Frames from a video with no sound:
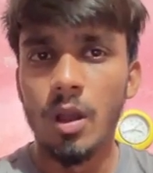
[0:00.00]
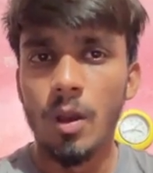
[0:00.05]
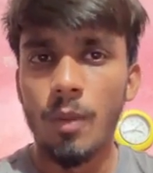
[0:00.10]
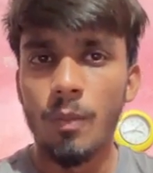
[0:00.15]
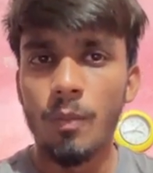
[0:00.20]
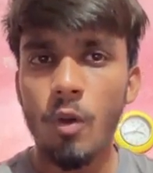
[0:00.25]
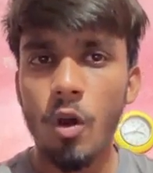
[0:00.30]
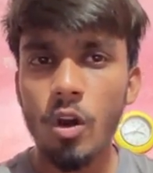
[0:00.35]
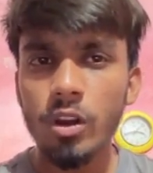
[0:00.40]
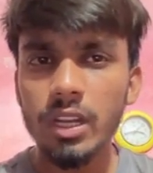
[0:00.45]

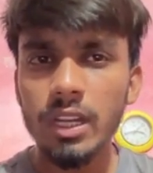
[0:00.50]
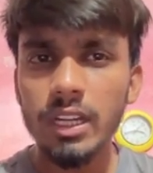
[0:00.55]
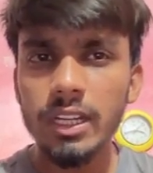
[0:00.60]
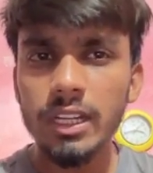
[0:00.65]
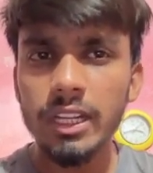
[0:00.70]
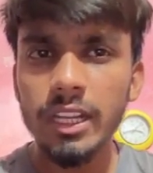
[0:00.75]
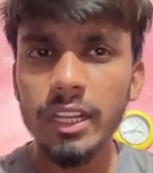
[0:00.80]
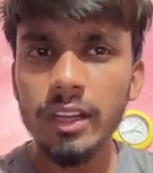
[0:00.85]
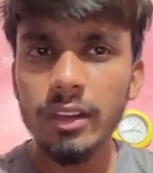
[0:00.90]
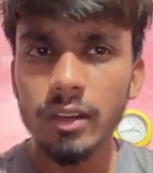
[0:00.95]

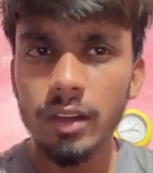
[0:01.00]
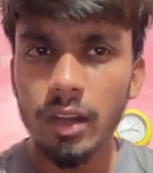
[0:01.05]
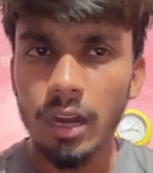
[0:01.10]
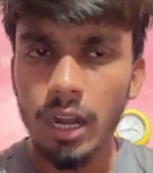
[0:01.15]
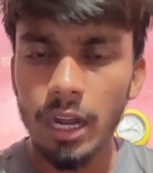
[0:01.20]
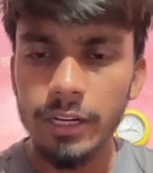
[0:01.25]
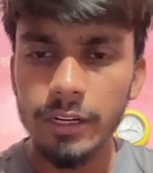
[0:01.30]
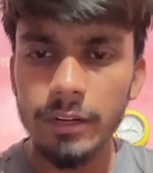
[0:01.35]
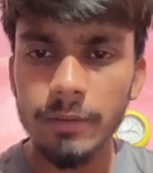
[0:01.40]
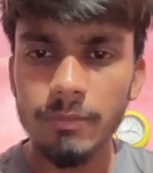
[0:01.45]
Morality
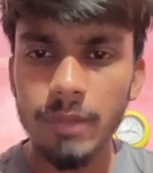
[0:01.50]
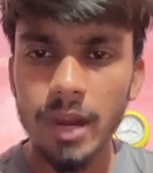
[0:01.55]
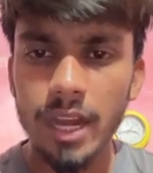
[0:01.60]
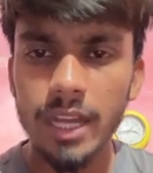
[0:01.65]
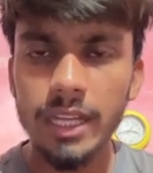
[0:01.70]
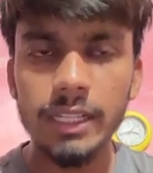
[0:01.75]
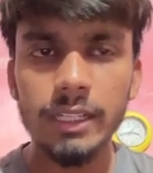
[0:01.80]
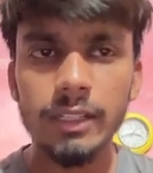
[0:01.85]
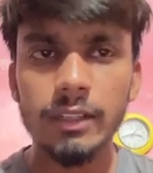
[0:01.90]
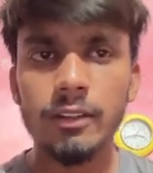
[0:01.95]

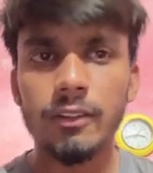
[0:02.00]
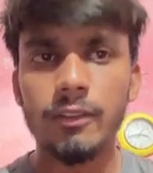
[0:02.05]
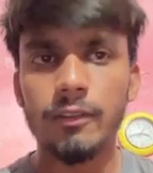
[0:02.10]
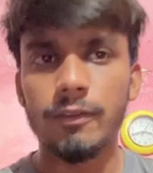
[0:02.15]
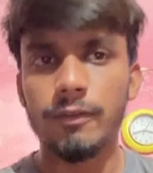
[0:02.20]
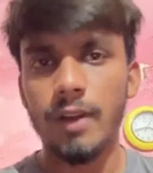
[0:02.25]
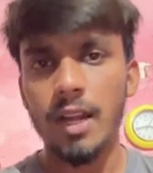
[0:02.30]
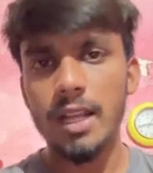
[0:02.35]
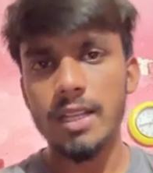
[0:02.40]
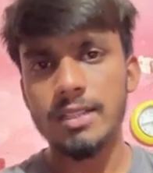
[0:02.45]
undermined
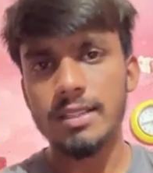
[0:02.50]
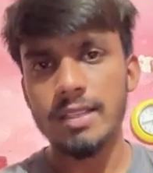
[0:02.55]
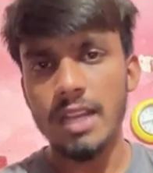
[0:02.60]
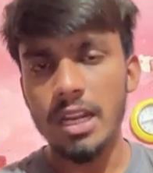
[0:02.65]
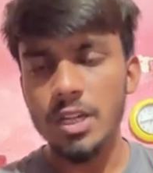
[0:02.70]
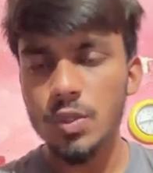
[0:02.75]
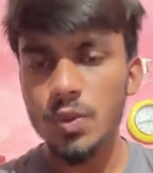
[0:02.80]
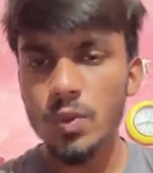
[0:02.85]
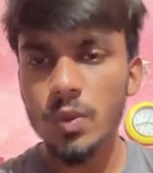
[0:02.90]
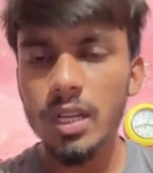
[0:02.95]
by
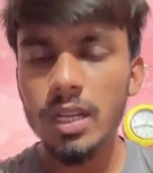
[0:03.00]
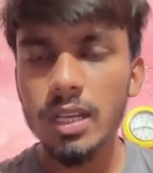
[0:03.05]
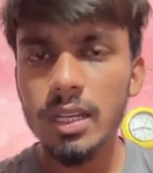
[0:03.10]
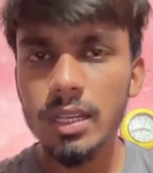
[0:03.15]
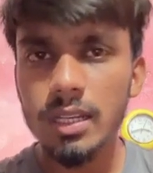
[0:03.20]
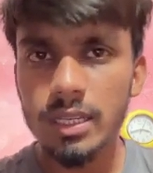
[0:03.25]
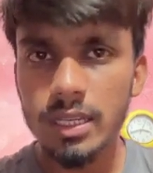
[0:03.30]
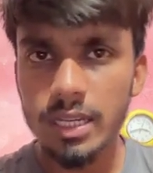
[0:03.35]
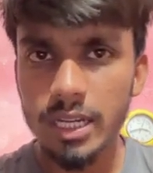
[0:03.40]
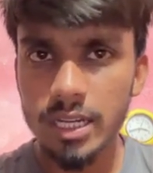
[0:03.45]
sexual
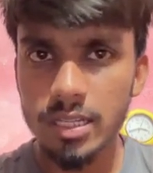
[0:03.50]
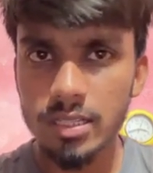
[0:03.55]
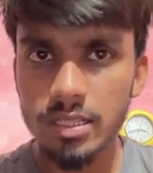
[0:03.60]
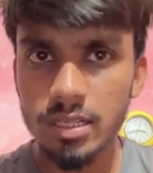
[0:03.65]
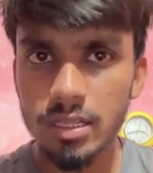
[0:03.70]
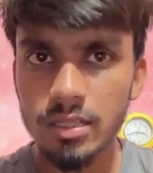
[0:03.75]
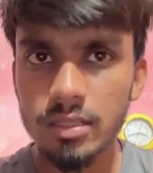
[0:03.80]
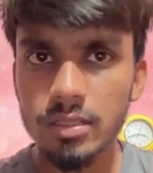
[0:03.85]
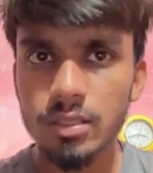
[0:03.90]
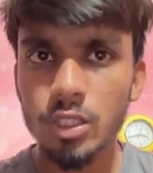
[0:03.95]

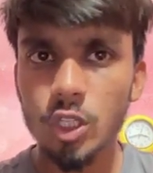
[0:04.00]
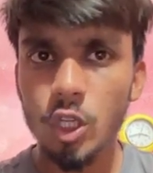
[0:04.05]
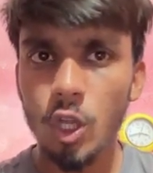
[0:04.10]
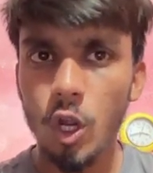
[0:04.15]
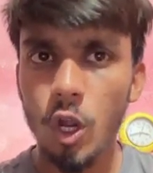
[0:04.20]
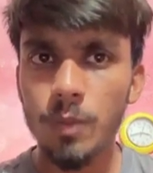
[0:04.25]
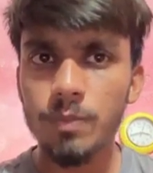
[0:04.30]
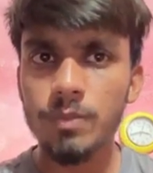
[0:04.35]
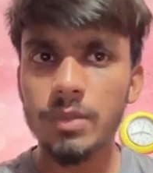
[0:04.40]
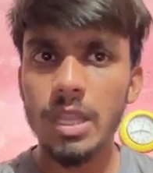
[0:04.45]
nation
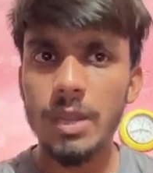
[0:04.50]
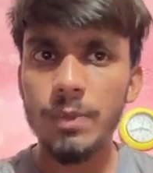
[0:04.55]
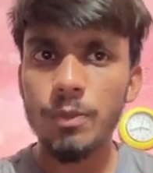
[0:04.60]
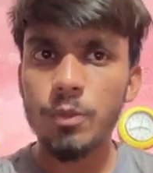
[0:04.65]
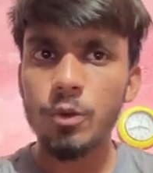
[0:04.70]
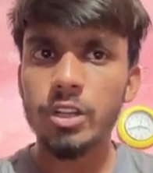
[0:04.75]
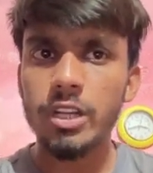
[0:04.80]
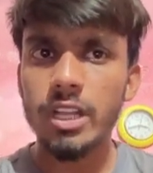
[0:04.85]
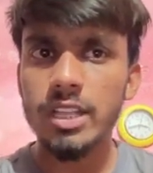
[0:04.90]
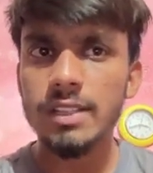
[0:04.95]
of the
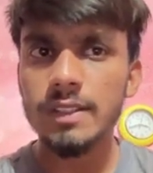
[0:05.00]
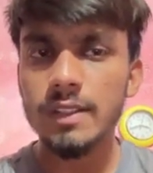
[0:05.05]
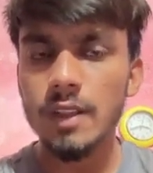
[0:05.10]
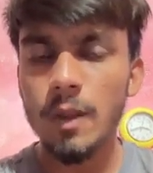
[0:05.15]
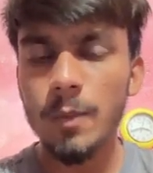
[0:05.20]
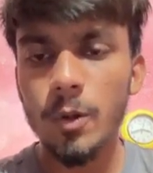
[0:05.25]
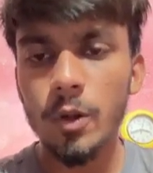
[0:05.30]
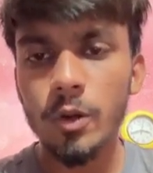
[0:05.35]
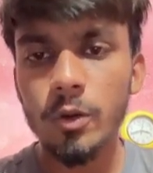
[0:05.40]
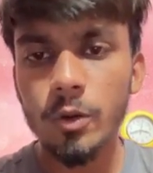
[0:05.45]
importance
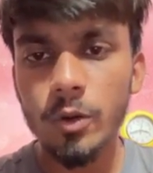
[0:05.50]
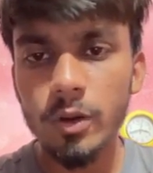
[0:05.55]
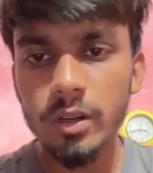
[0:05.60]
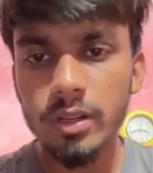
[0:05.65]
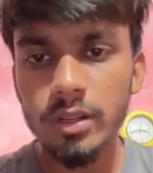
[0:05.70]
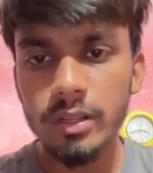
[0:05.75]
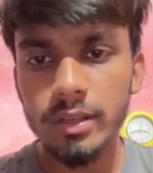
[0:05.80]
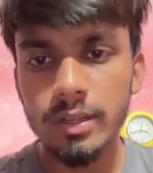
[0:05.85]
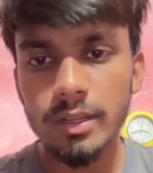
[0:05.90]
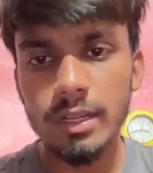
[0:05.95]
of a good
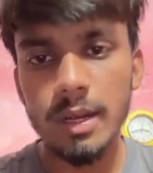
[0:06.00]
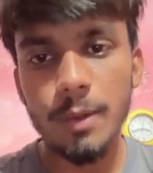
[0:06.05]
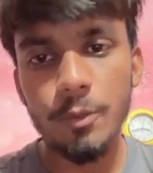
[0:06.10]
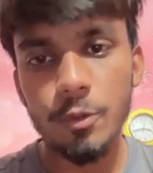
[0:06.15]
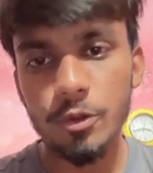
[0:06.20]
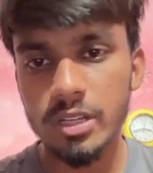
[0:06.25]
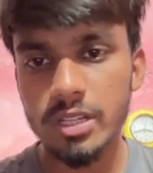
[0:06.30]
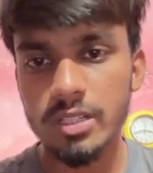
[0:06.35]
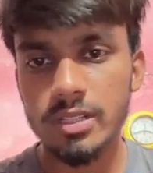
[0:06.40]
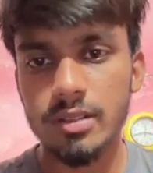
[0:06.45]

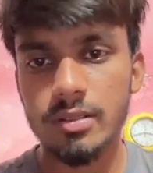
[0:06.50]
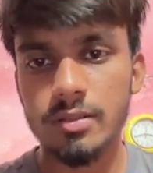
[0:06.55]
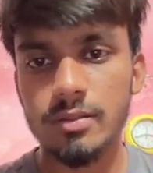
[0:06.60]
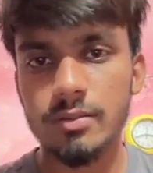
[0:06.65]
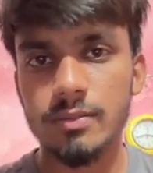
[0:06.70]
reputation.